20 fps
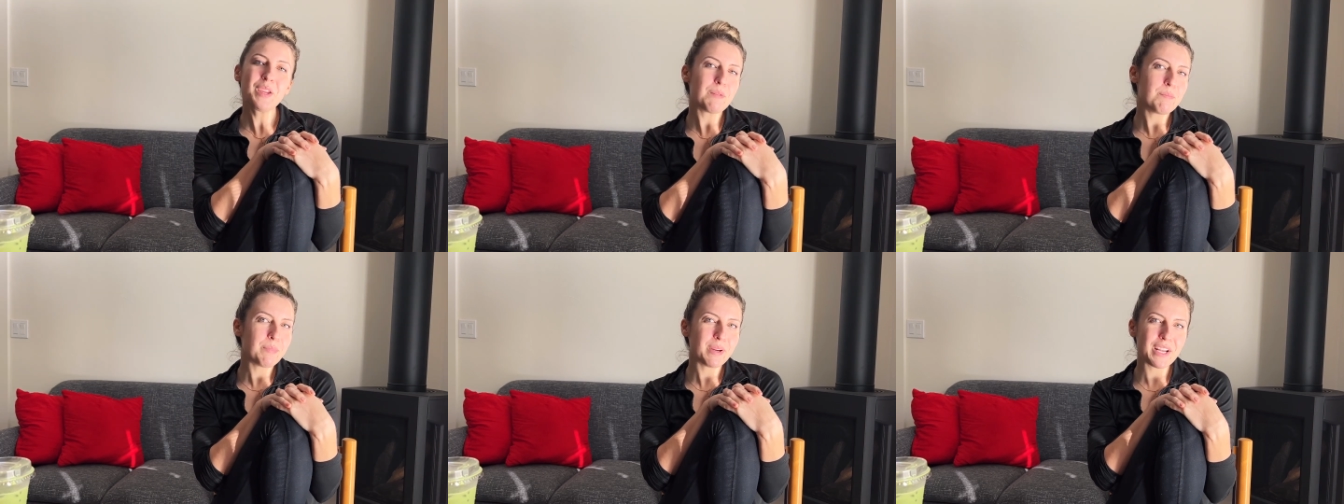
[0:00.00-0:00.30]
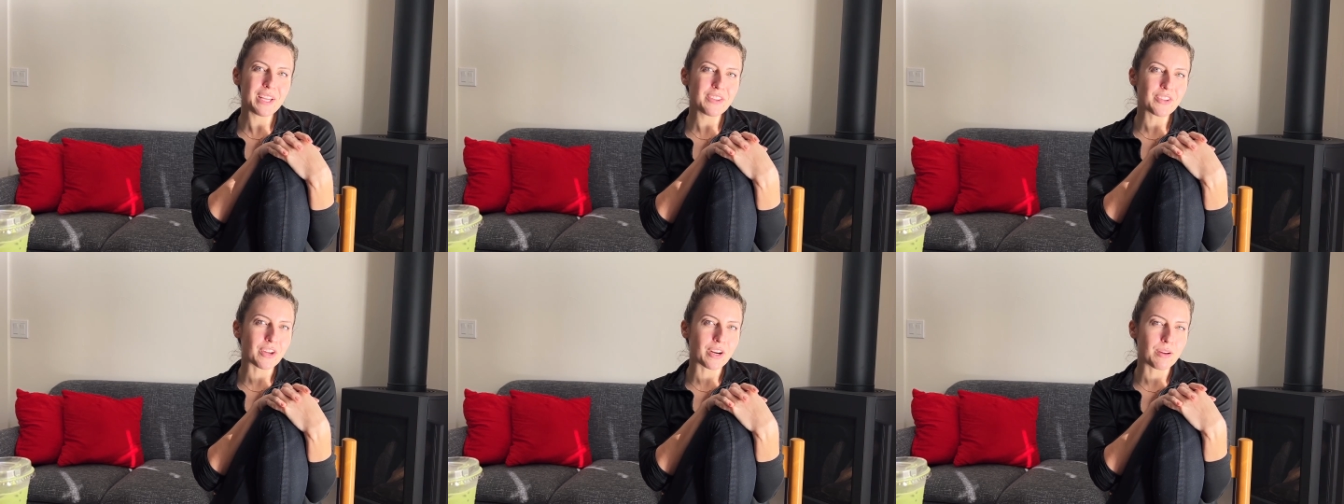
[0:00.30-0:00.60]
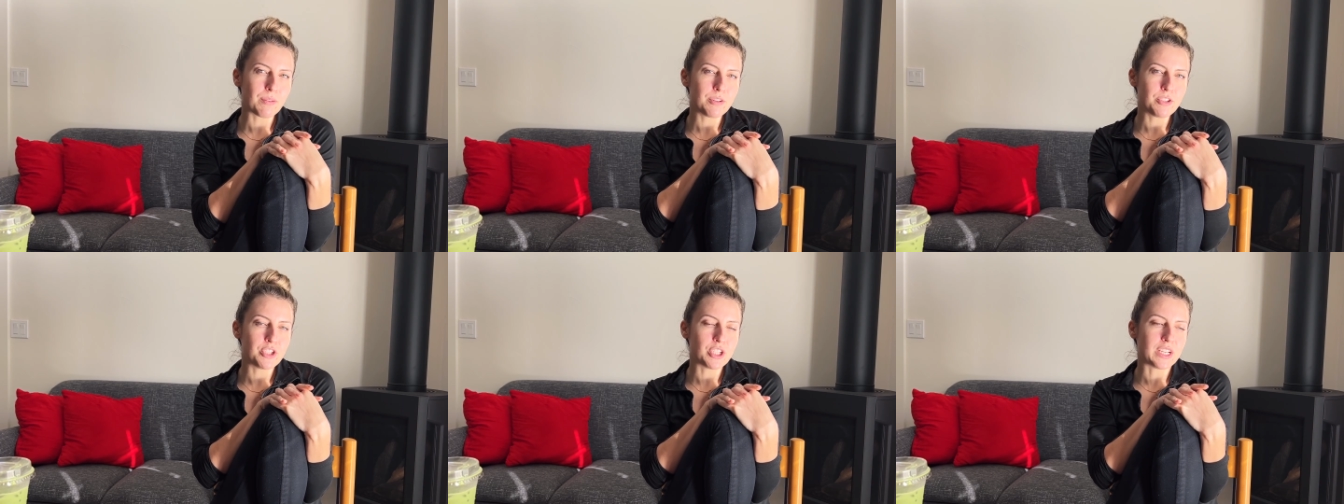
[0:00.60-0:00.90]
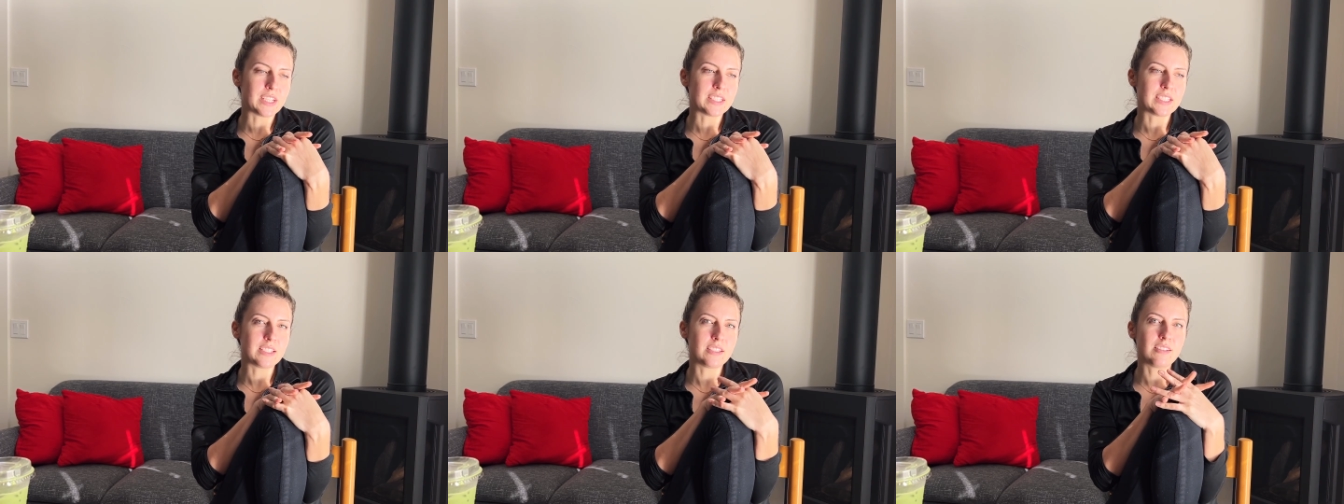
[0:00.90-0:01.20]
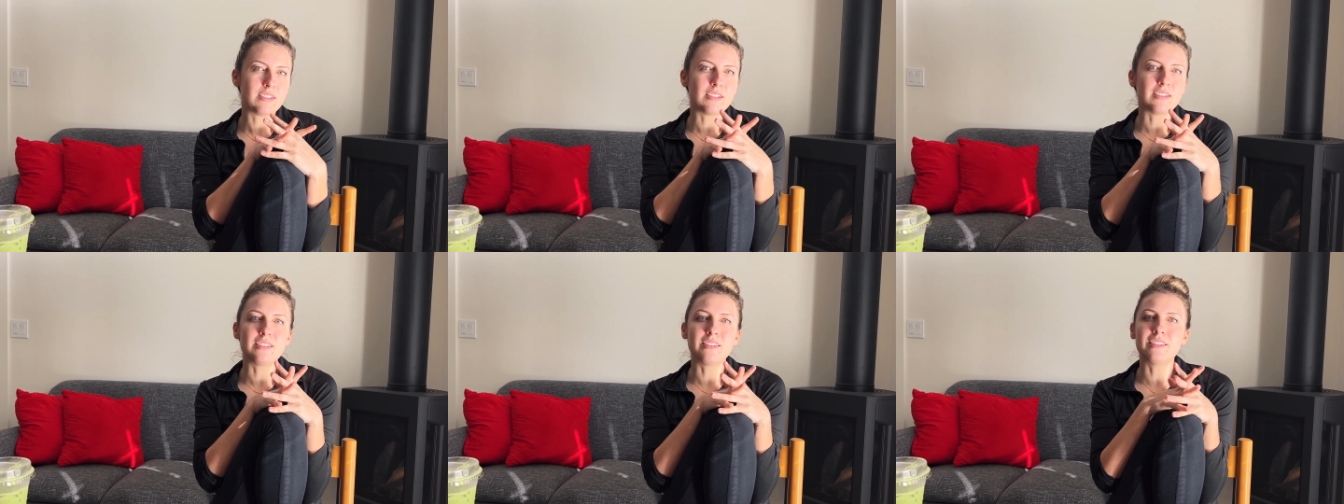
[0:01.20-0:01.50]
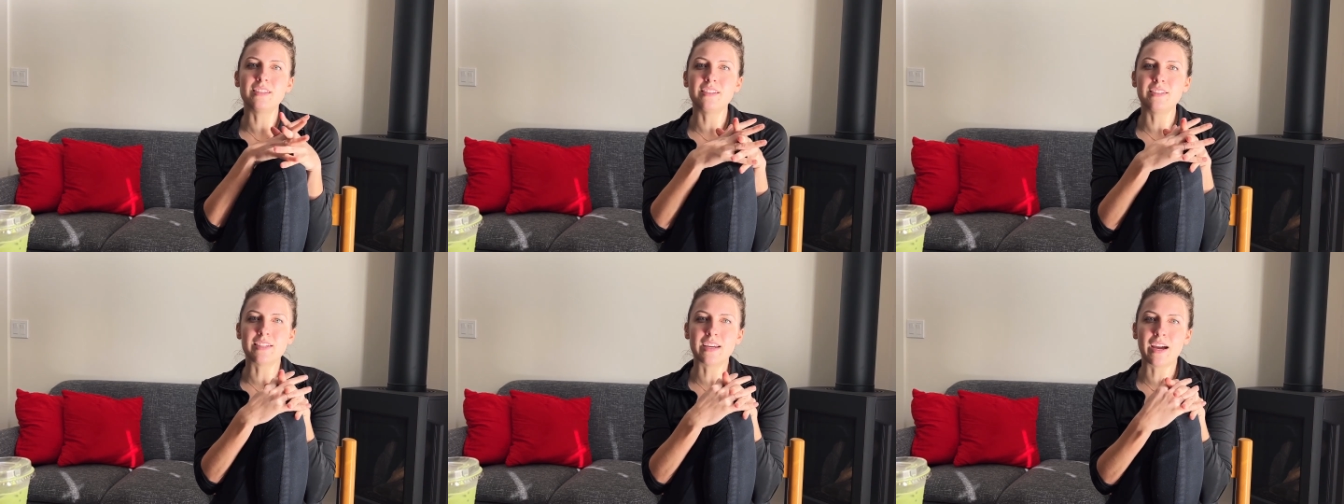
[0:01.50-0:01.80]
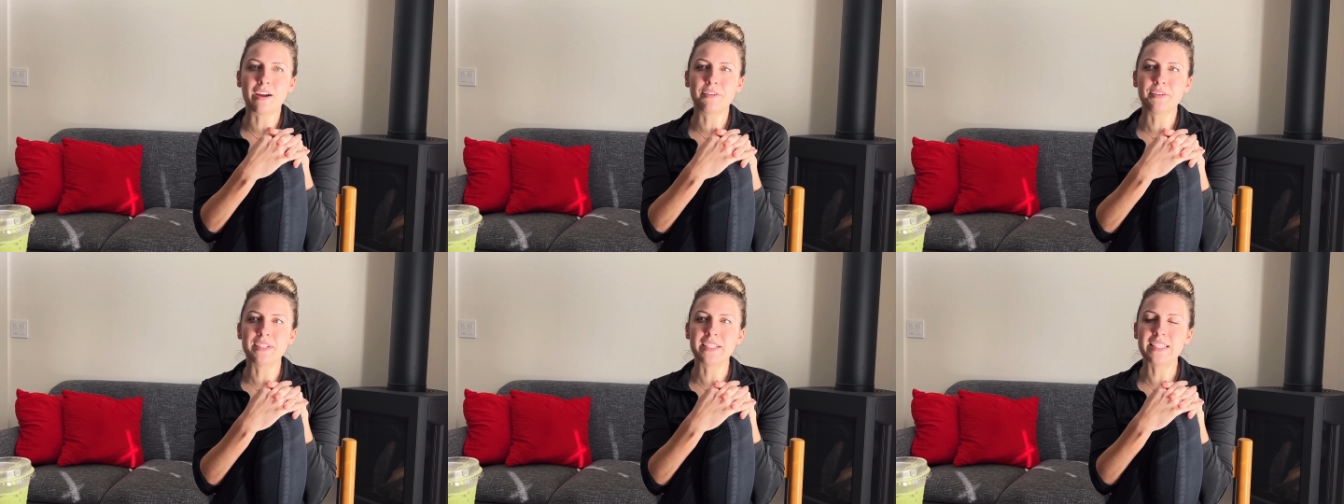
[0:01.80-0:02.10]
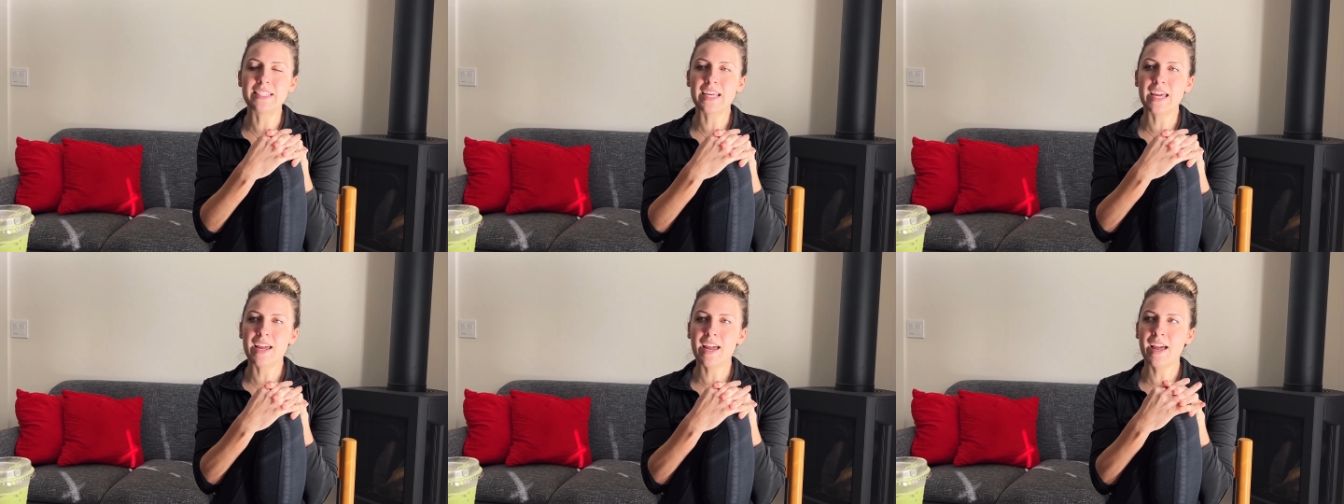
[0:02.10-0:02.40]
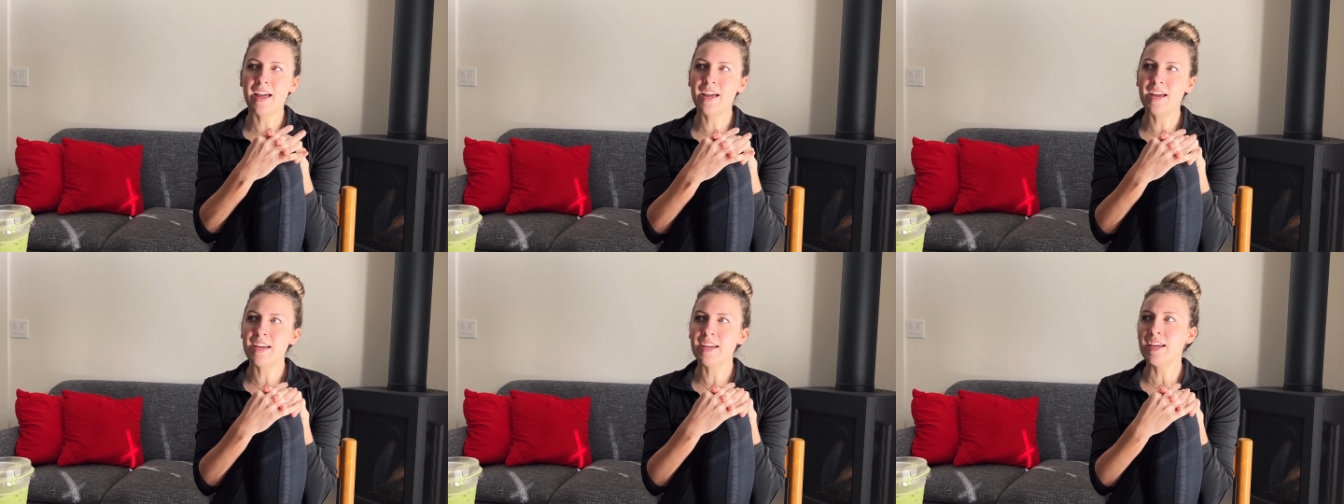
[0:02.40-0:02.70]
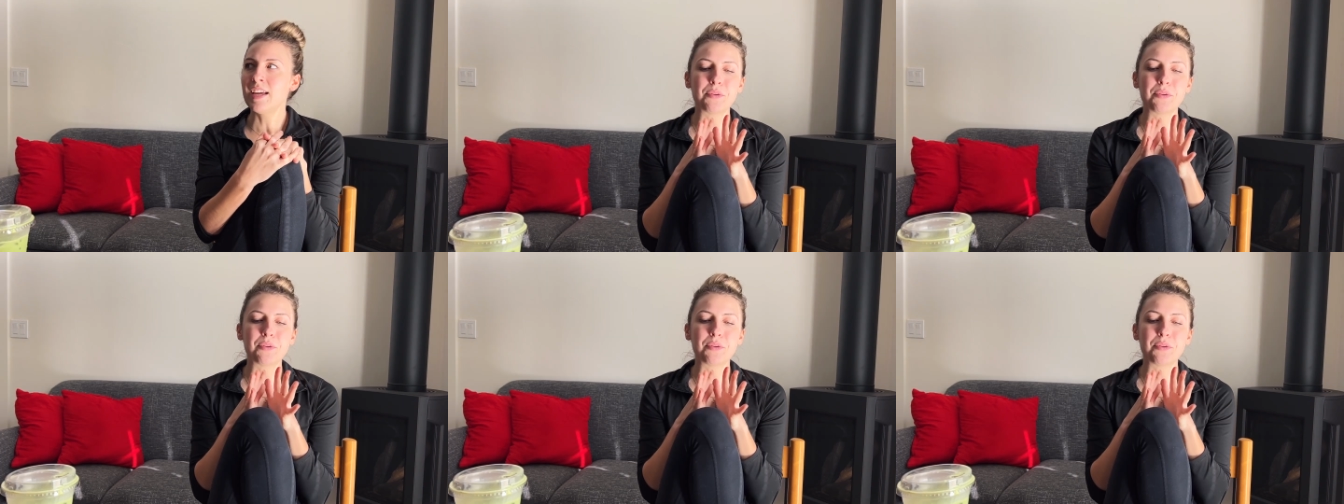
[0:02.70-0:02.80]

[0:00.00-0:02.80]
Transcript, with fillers: but I thought I would just sit down, say hey.